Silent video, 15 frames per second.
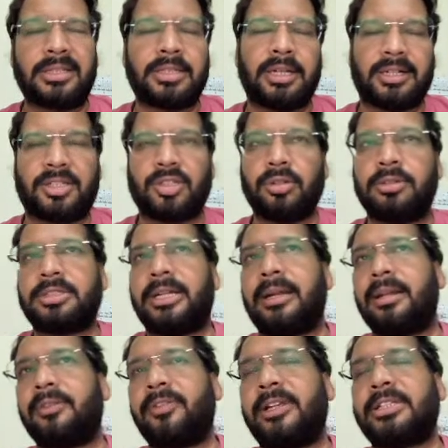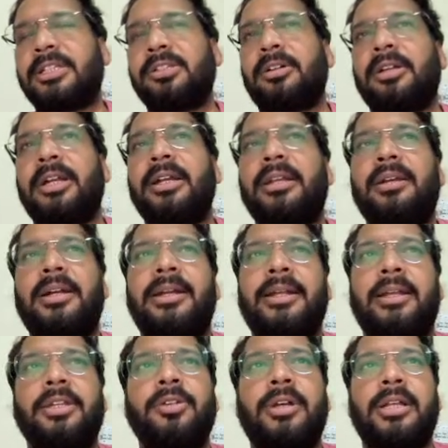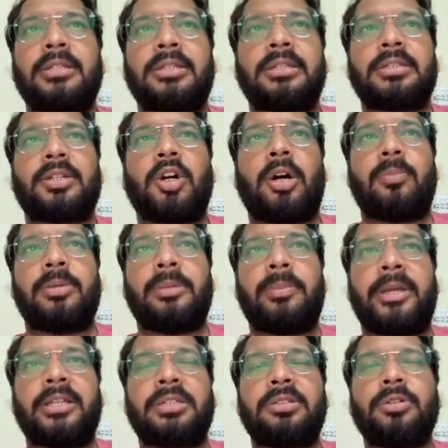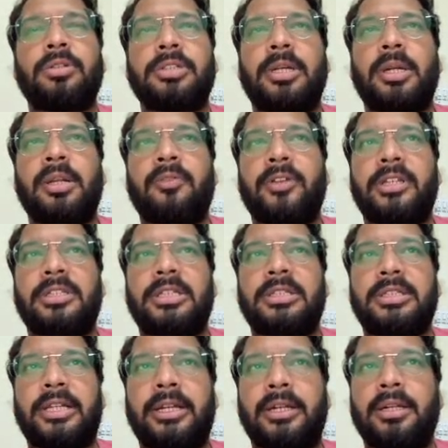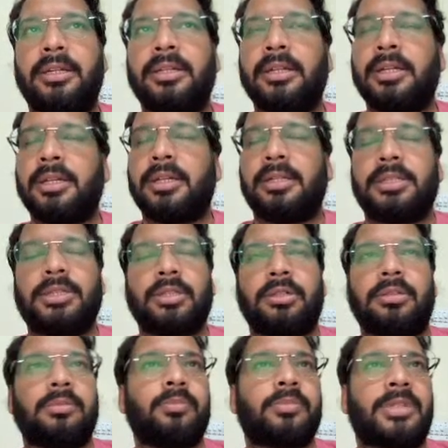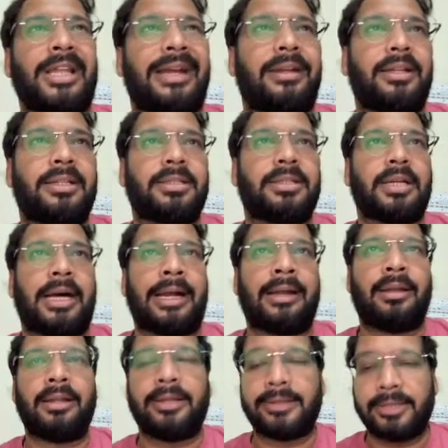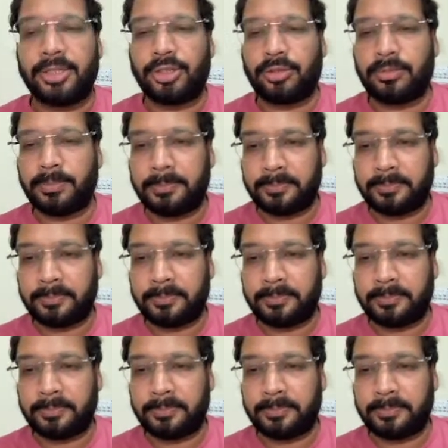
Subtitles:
search those interfaces on internet and you can just copy paste those interfaces directly. So that is hardly an issue.